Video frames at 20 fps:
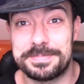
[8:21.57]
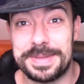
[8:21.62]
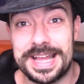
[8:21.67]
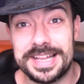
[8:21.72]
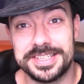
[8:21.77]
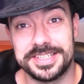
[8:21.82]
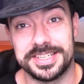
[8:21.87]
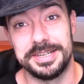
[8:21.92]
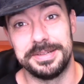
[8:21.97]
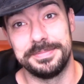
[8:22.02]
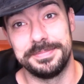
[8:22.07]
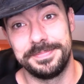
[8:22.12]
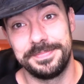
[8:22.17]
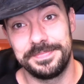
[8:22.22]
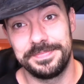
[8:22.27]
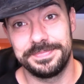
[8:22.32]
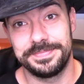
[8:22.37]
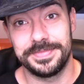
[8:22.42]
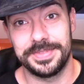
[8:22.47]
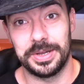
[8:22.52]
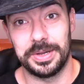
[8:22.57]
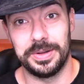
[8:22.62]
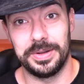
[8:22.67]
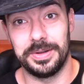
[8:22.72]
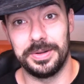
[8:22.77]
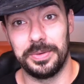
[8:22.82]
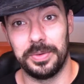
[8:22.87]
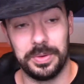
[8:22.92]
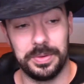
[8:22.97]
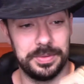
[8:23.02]
bands at them,
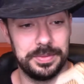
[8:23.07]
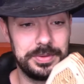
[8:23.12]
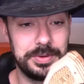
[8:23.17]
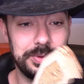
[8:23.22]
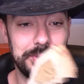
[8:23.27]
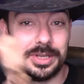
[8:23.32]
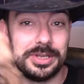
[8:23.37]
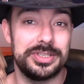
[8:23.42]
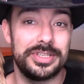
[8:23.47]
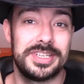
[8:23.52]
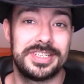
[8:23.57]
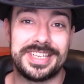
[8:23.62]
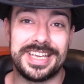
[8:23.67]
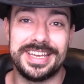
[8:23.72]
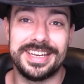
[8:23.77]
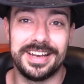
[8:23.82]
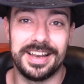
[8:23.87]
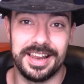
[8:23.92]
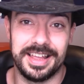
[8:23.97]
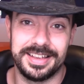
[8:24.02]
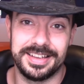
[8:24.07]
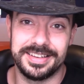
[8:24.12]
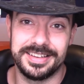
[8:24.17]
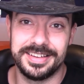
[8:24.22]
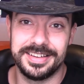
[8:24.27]
or use it as kindling.